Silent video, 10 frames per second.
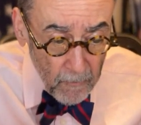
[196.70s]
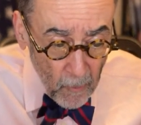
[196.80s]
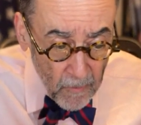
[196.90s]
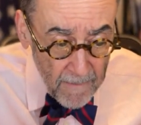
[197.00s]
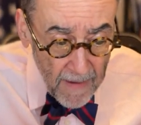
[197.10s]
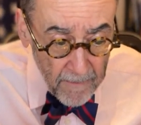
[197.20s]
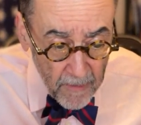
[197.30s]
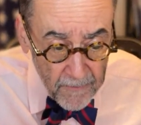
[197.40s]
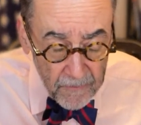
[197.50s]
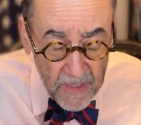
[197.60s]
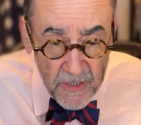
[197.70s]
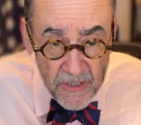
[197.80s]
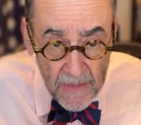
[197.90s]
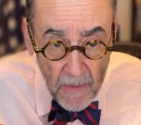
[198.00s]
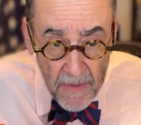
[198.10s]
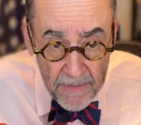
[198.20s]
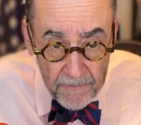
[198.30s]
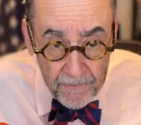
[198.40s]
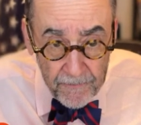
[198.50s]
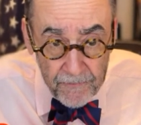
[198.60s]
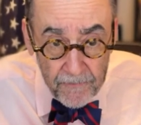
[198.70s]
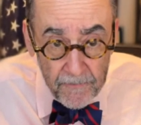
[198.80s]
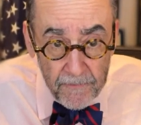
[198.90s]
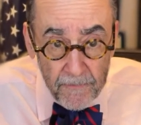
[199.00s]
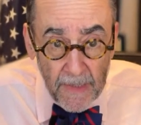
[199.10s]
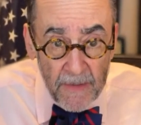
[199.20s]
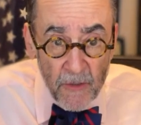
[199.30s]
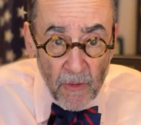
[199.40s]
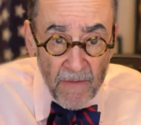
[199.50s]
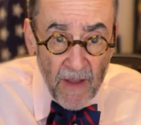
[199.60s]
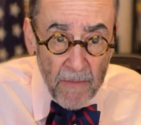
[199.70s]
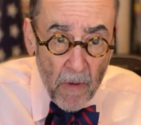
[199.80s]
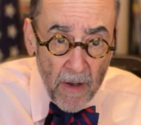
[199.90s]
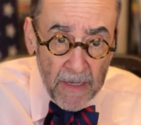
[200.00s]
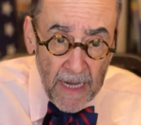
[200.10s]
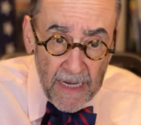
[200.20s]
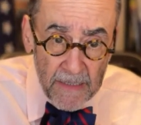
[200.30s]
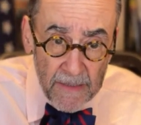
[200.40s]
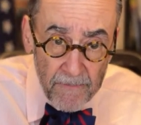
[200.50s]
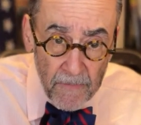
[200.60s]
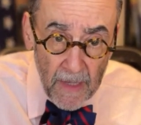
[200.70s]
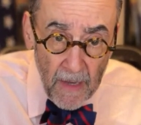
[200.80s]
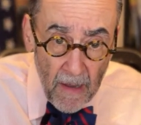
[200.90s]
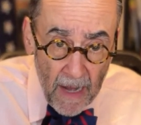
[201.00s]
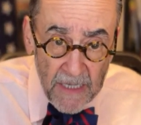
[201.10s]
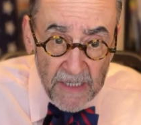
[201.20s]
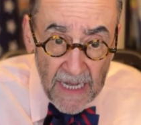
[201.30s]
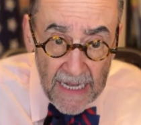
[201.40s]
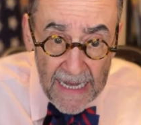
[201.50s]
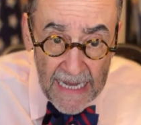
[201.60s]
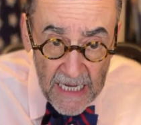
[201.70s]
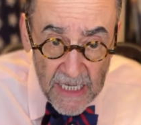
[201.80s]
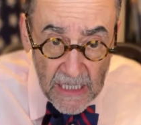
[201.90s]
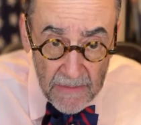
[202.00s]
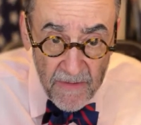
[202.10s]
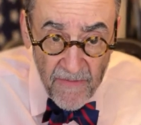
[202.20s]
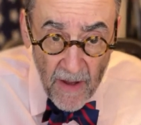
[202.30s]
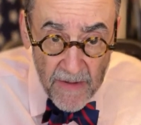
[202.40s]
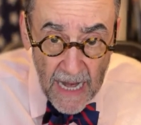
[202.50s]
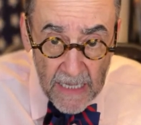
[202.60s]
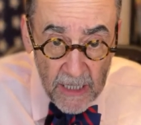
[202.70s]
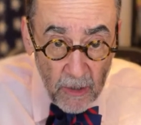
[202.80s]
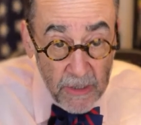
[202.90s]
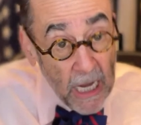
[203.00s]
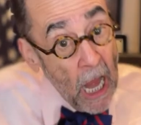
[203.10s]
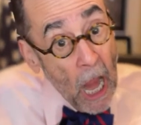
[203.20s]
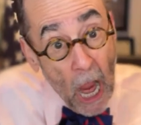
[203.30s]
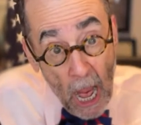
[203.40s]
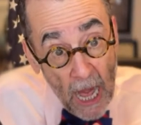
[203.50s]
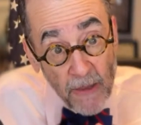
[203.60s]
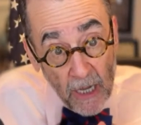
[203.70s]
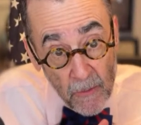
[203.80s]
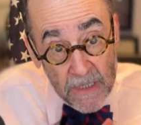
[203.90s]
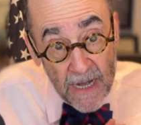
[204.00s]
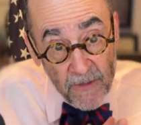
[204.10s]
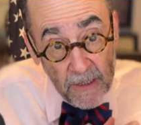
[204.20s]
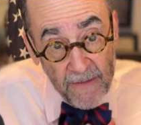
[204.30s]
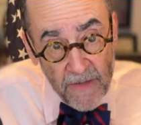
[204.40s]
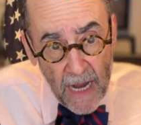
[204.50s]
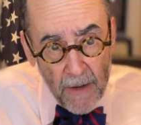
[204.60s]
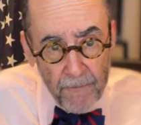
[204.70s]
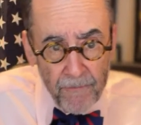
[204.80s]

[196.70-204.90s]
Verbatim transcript: Remember Zimmerman in the Trayvon Martin case? I said he's going to be found not guilty. I thought I was going to have to leave town.